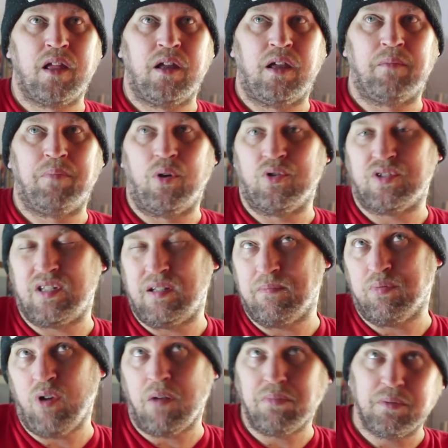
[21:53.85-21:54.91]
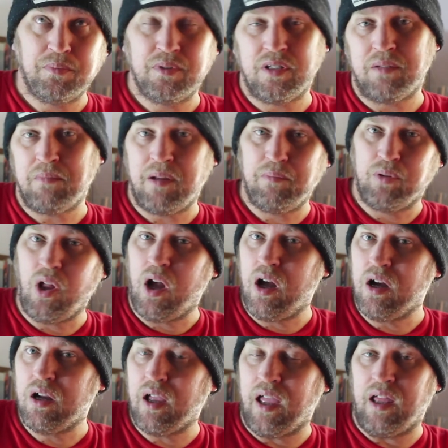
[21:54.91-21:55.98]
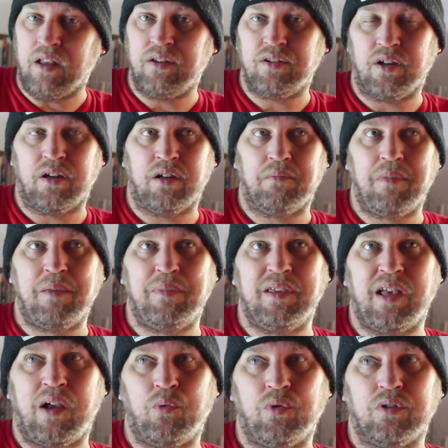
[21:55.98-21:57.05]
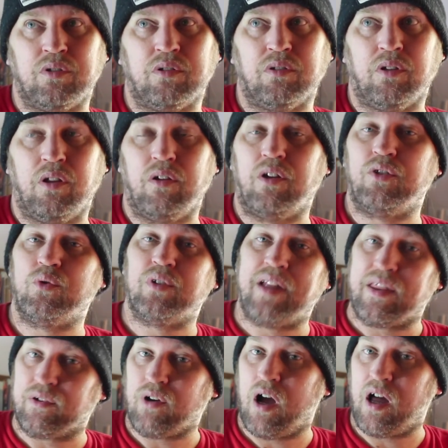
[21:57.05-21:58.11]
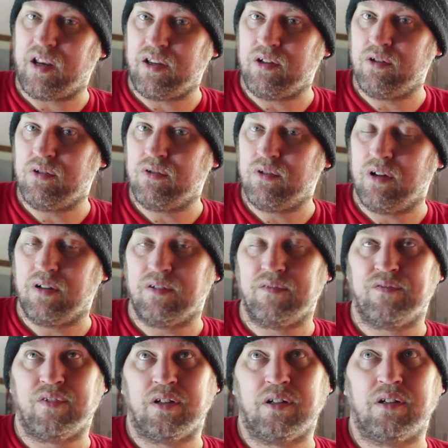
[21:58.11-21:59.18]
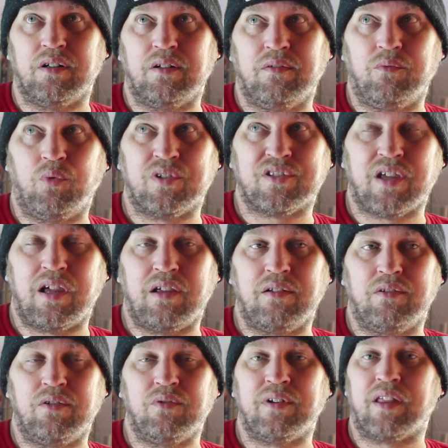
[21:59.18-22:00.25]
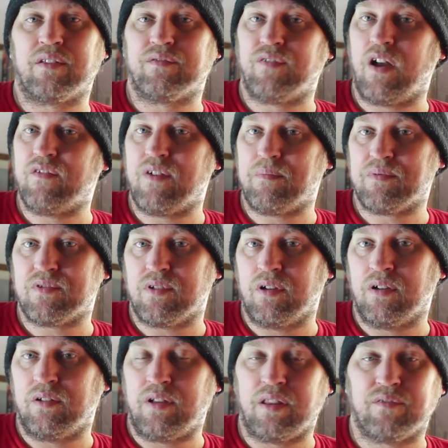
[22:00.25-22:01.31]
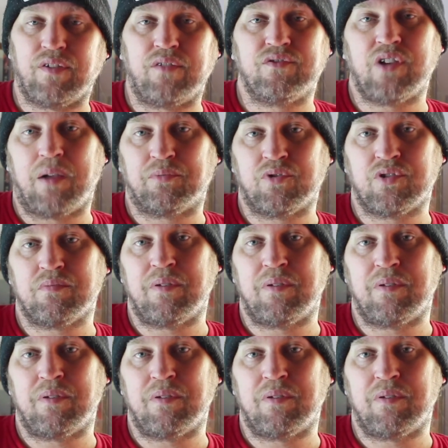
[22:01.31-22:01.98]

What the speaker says: and posting it probably on my blog, and maybe I will do another audio of once I do another 5 chapters.